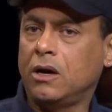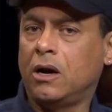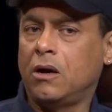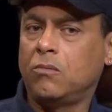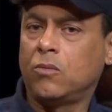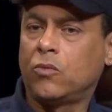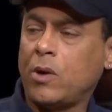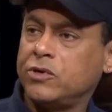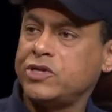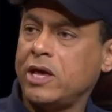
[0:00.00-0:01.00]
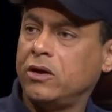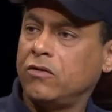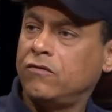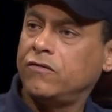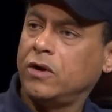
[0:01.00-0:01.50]
um,
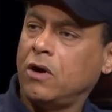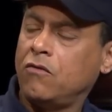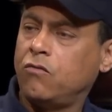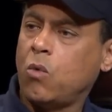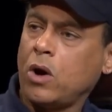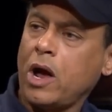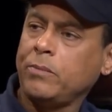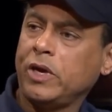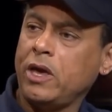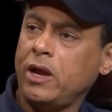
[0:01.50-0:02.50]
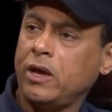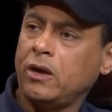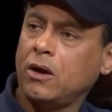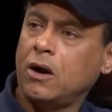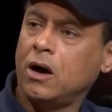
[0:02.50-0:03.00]
representative of what I'm getting